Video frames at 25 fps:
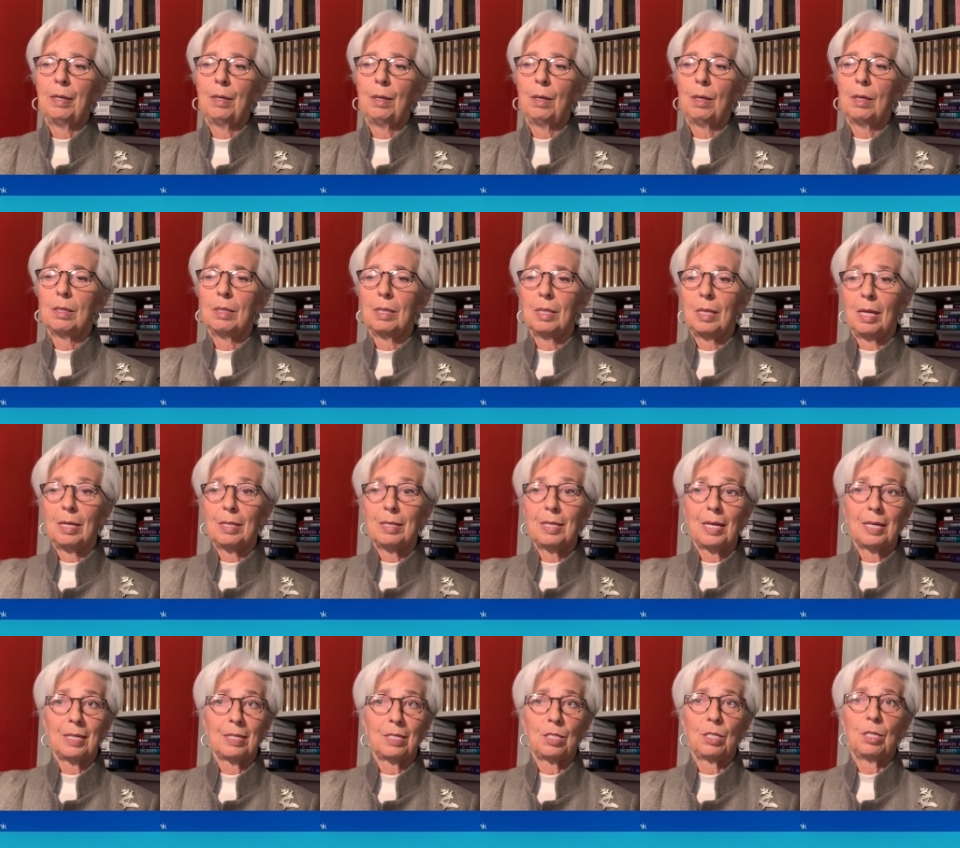uh,
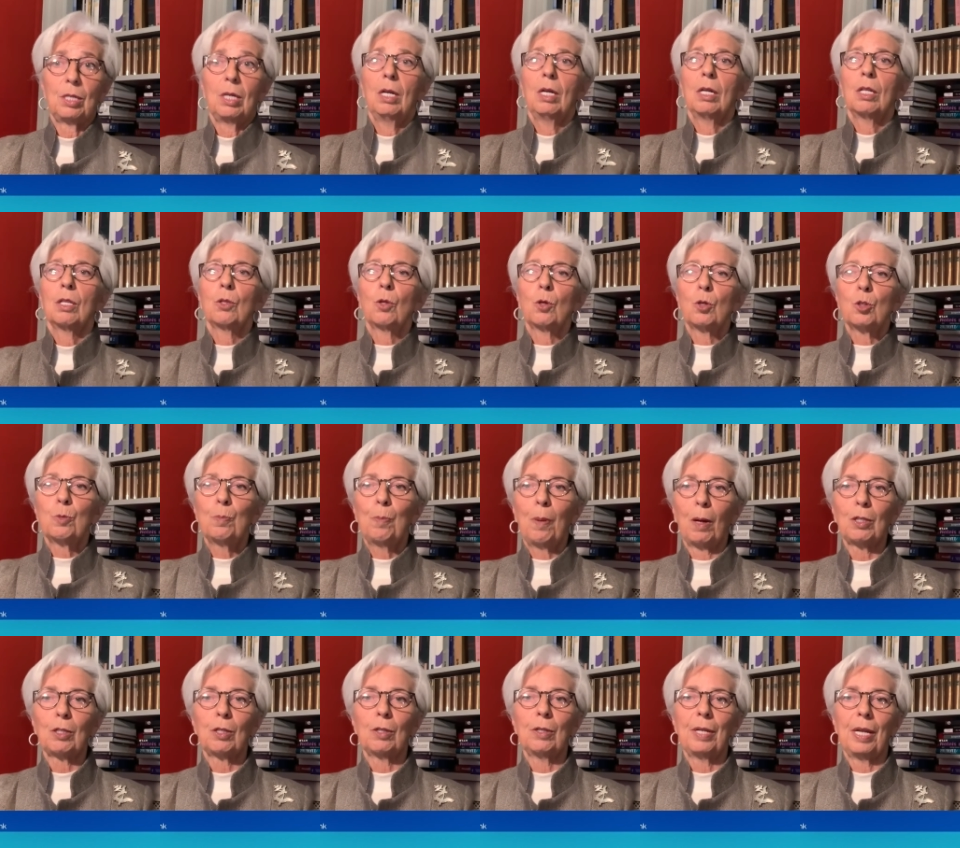that those
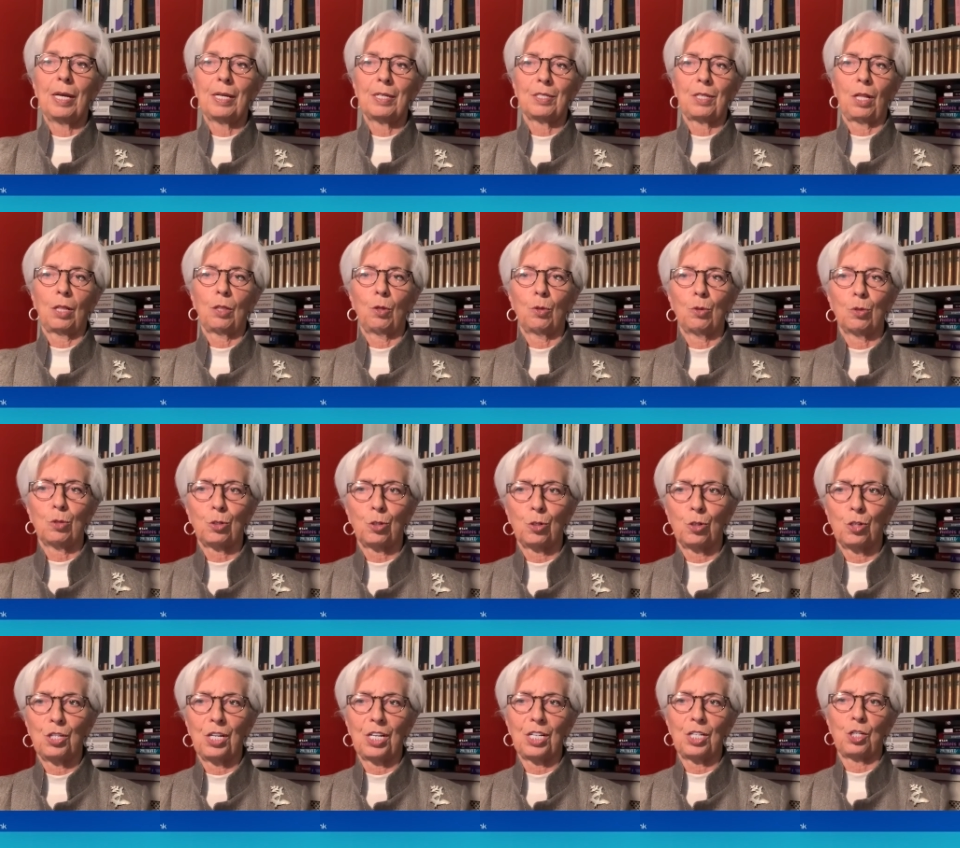bottlenecks and those
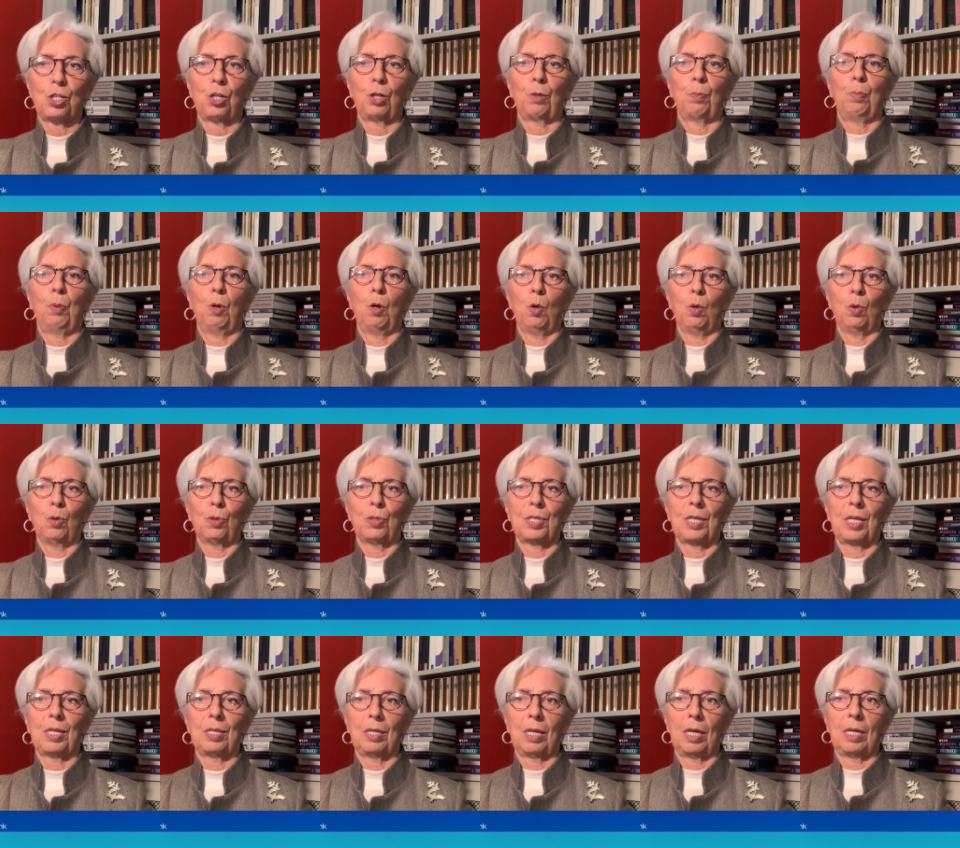congested
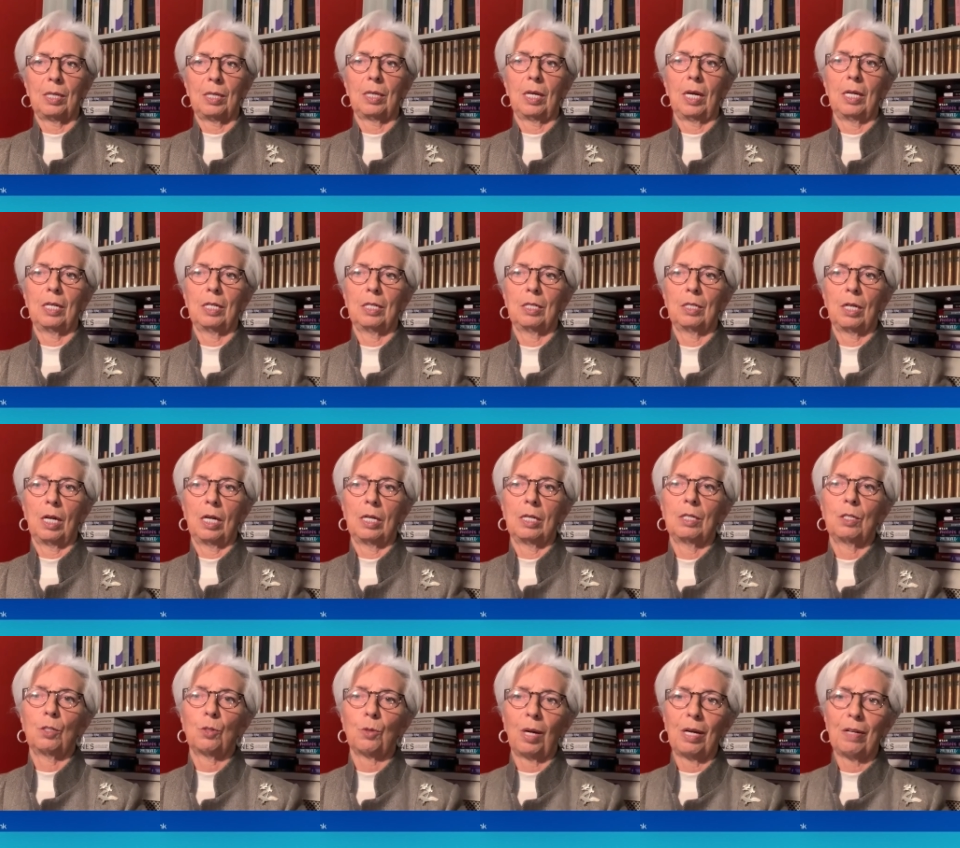ports and, and, and,
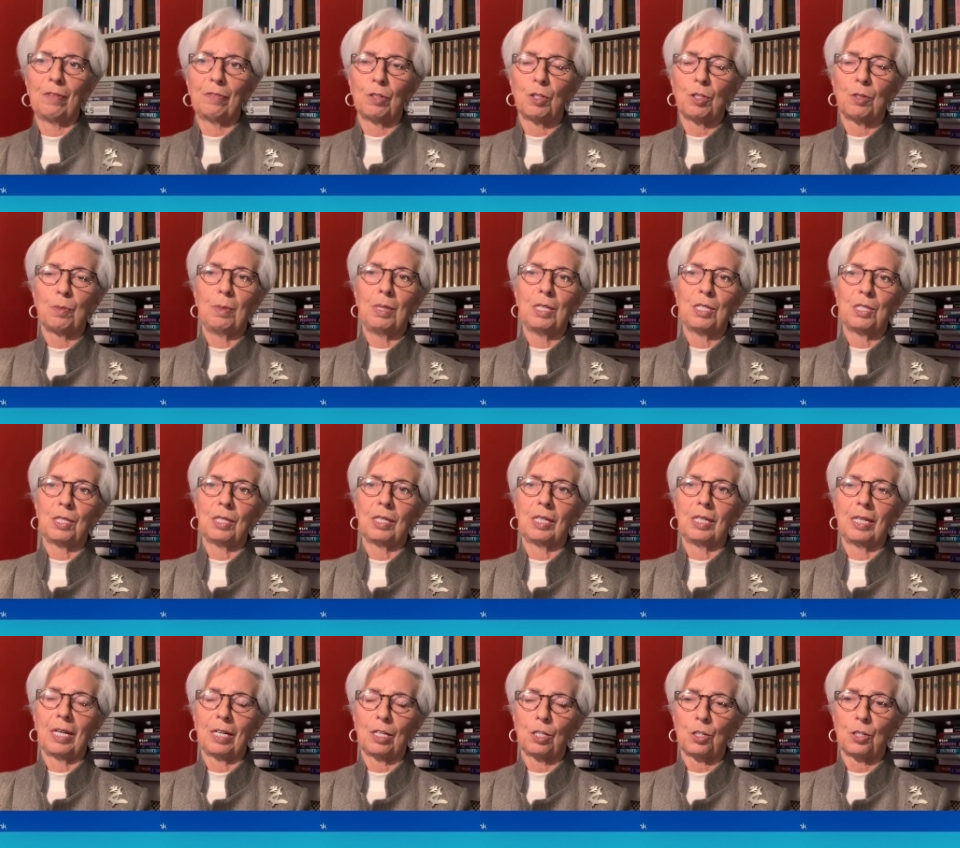and drivers
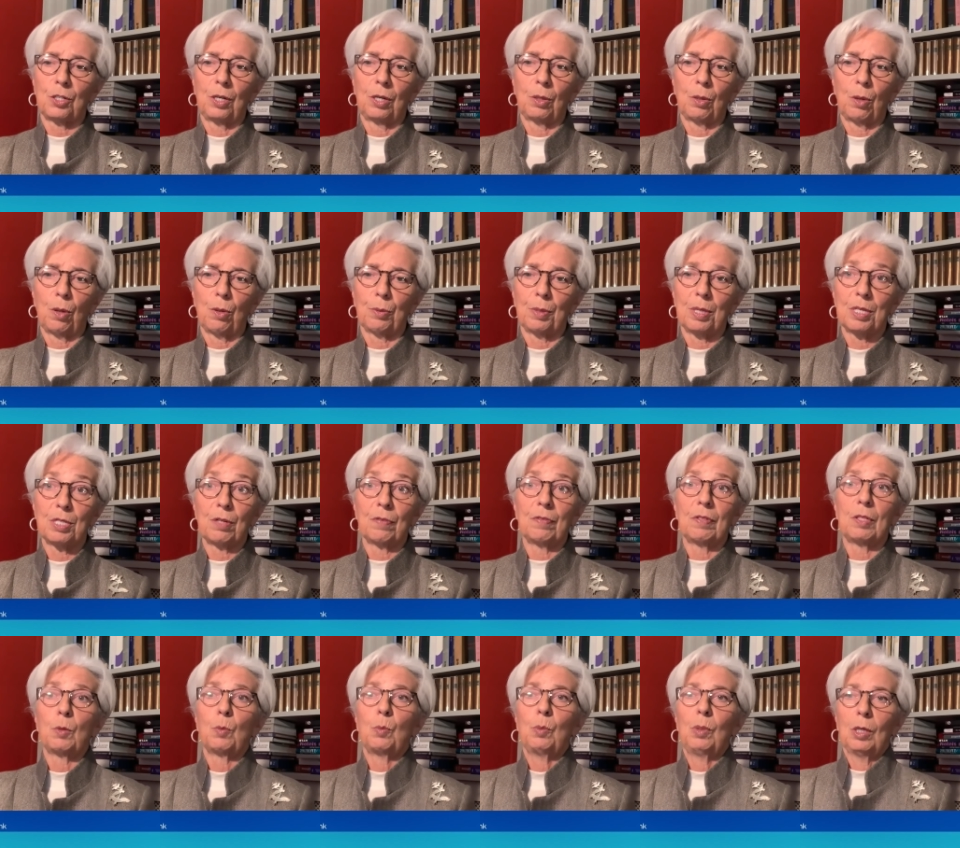missing in action and all the rest
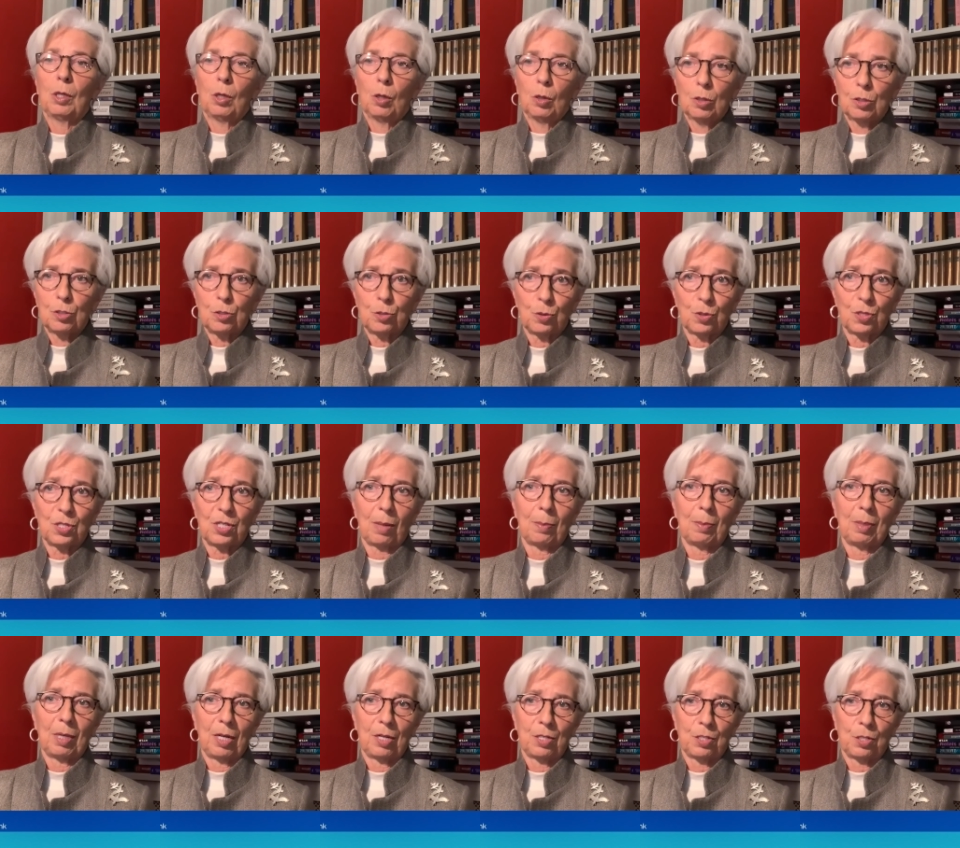of it will also
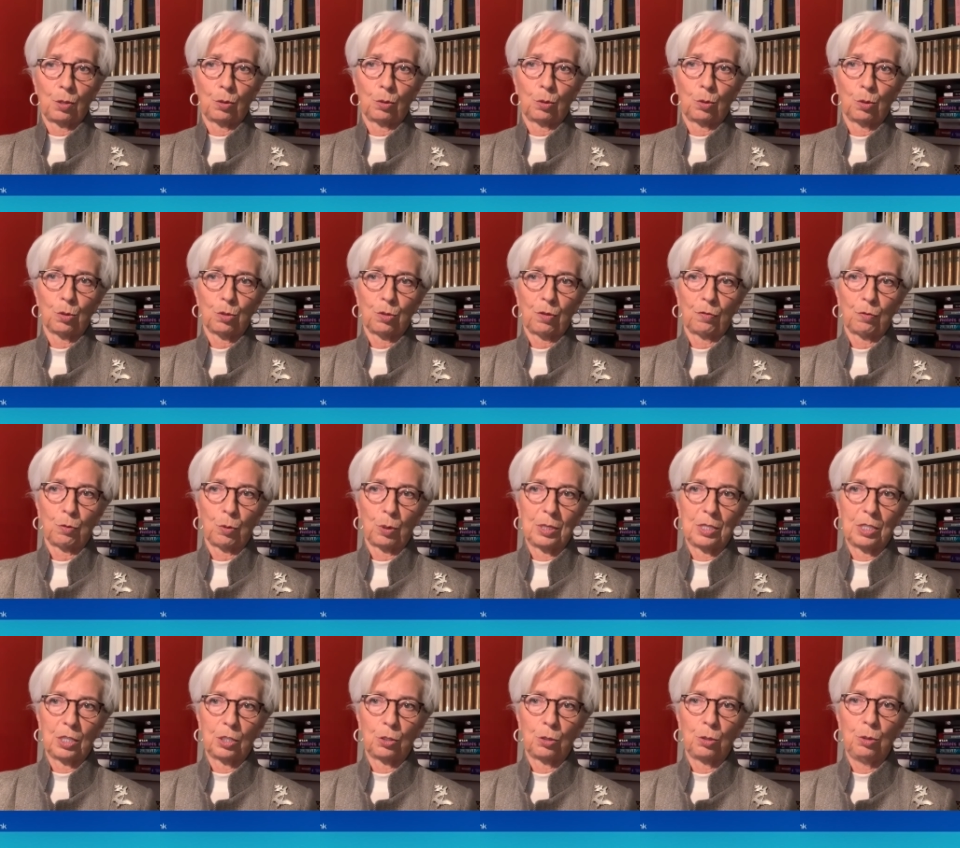stabilize in the course of
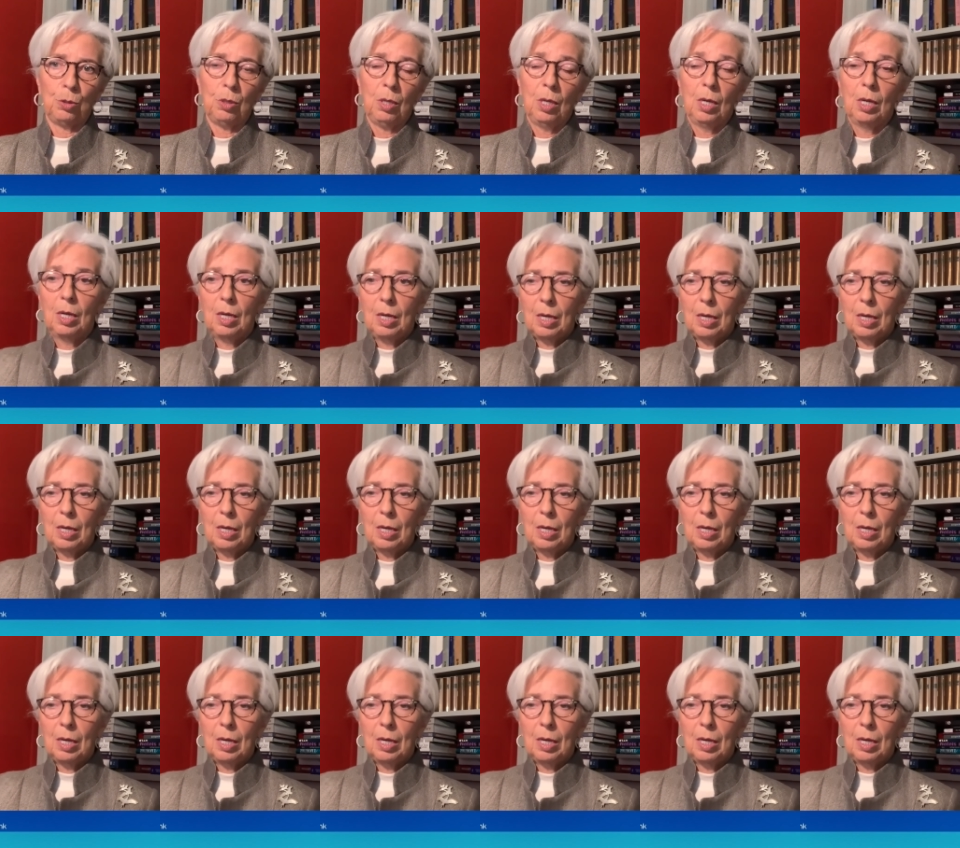22,